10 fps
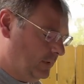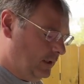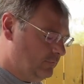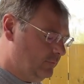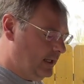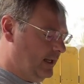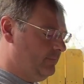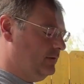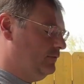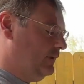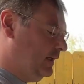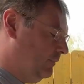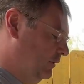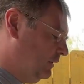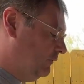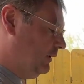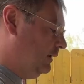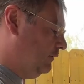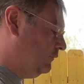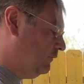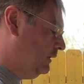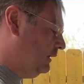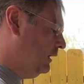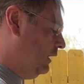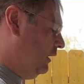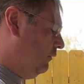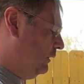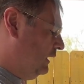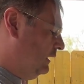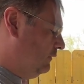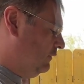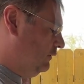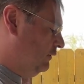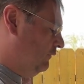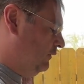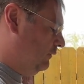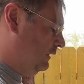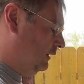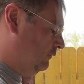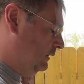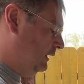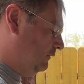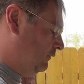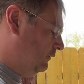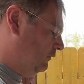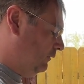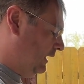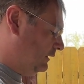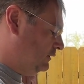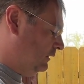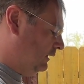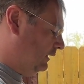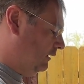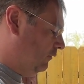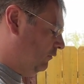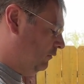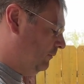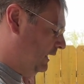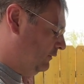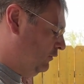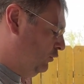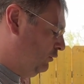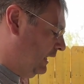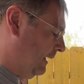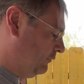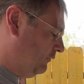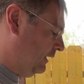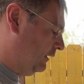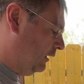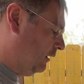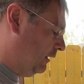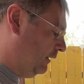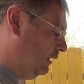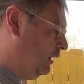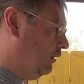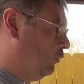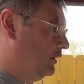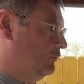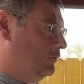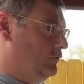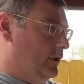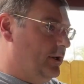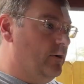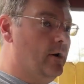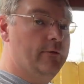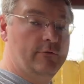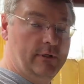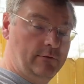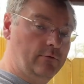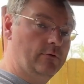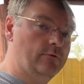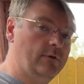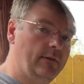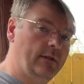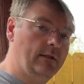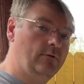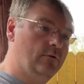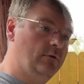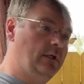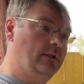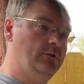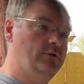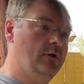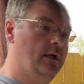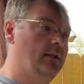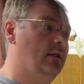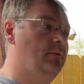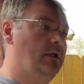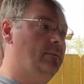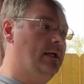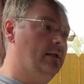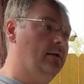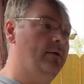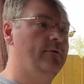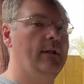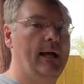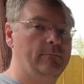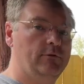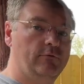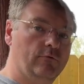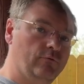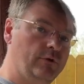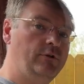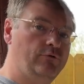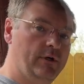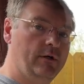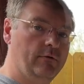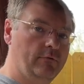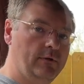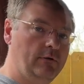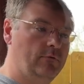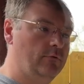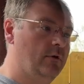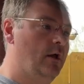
and so we have this set up. You can see on the screen, we need to do a few things. We need to actually make 2 laps around the car, once to trigger all the sensors and then turn the ignition on, and then we need to make another lap just to re-trigger the sensors